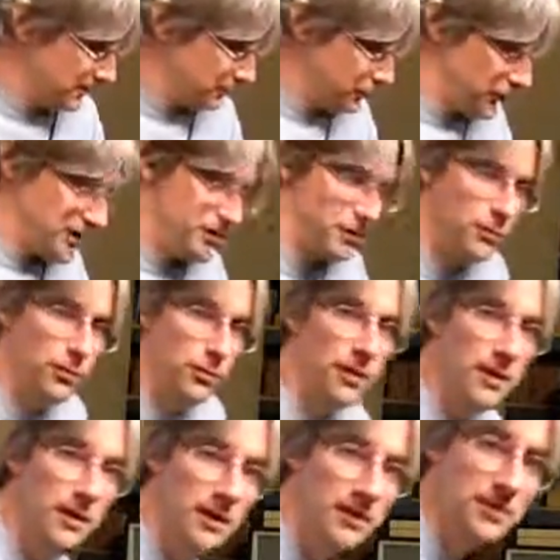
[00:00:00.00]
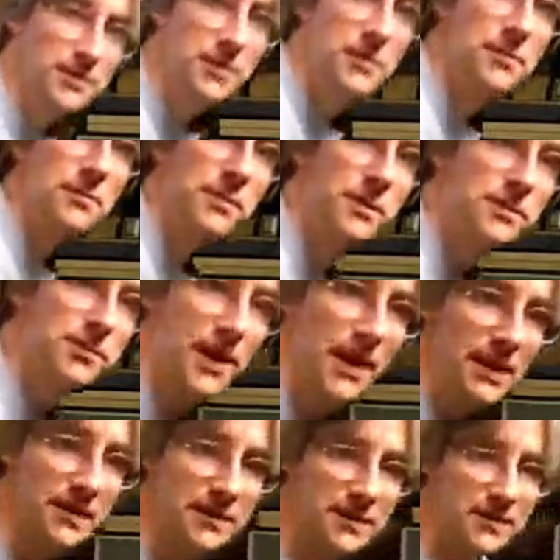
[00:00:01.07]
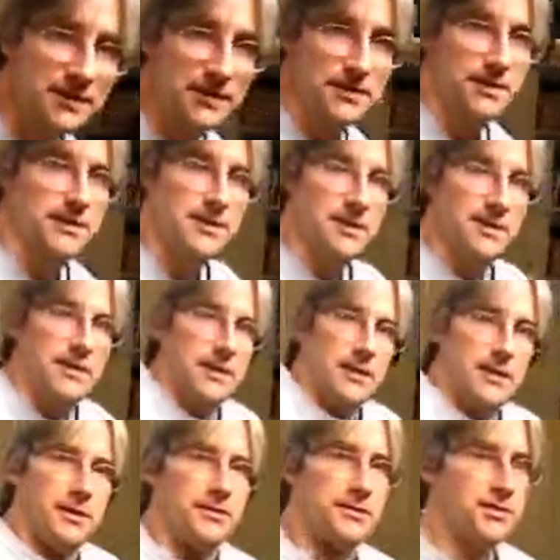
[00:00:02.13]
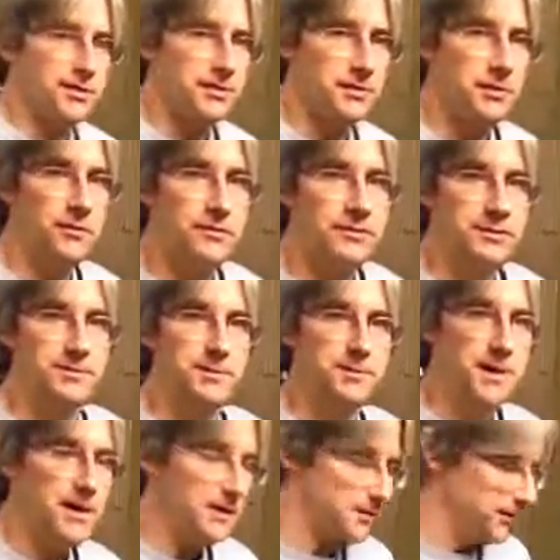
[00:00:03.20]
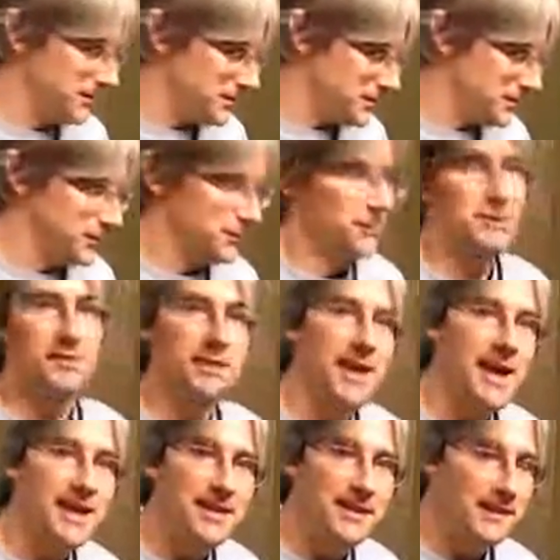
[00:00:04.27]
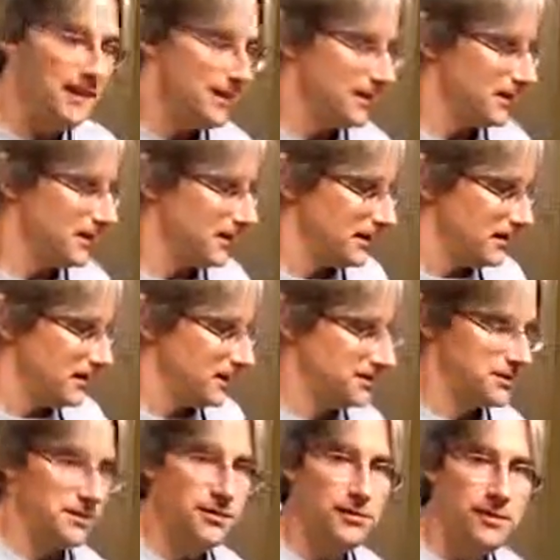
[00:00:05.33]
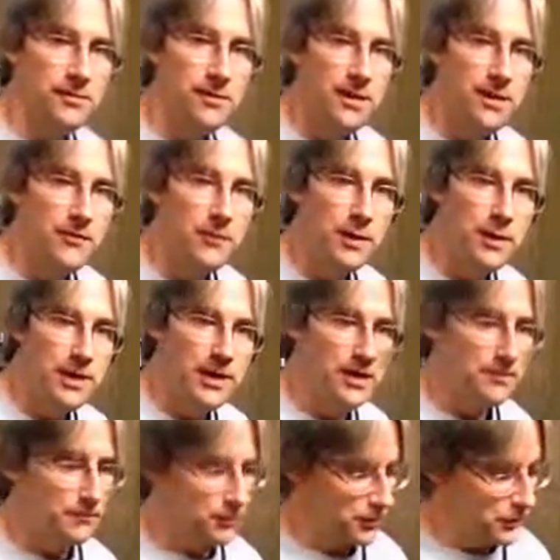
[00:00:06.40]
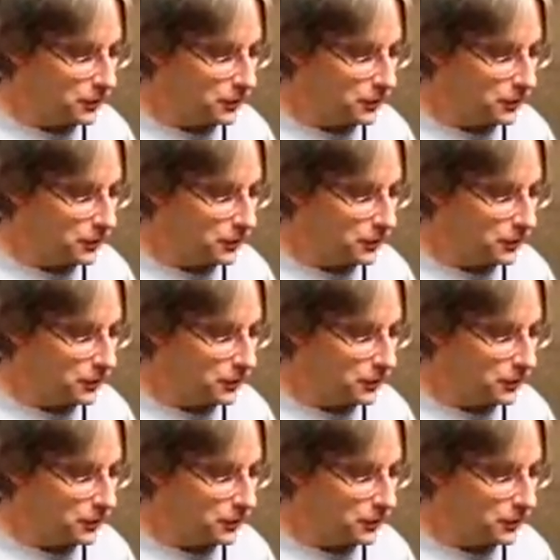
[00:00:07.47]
Pretty cool. So, specs. I should just go over some specs for those who are into that. It's a 35 watt amp with a